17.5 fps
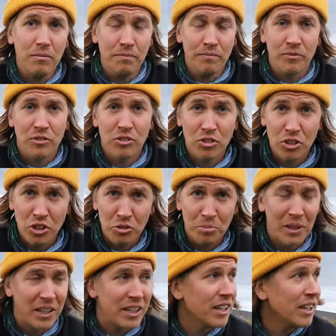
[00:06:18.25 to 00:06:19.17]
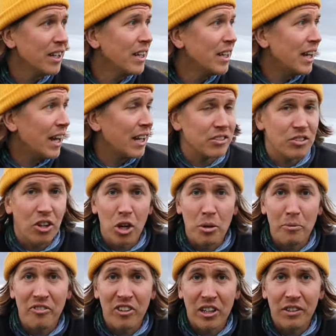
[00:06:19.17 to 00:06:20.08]
excuse me, and to
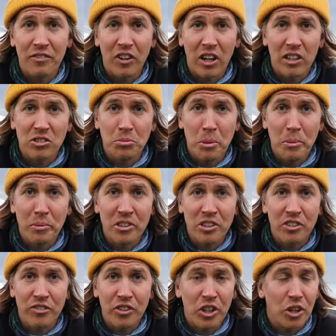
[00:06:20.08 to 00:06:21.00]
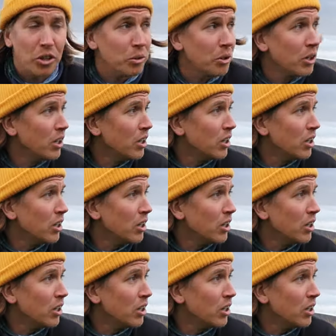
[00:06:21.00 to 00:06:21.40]
hopefully find some images for you.